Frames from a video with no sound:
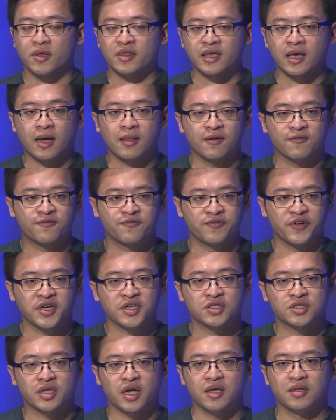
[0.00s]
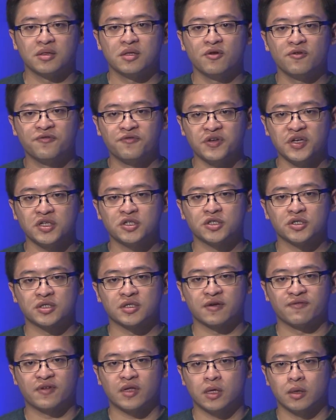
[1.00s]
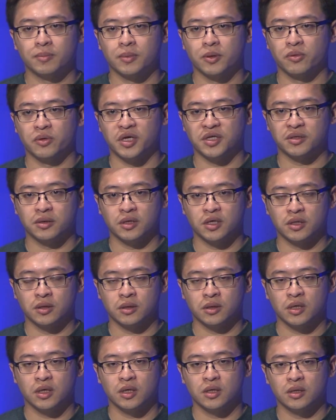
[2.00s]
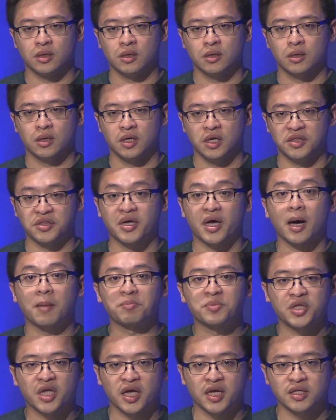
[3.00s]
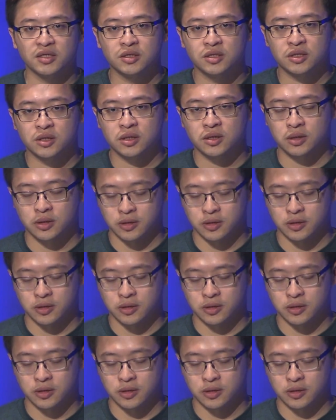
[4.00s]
kind of fix and new features available in the updates.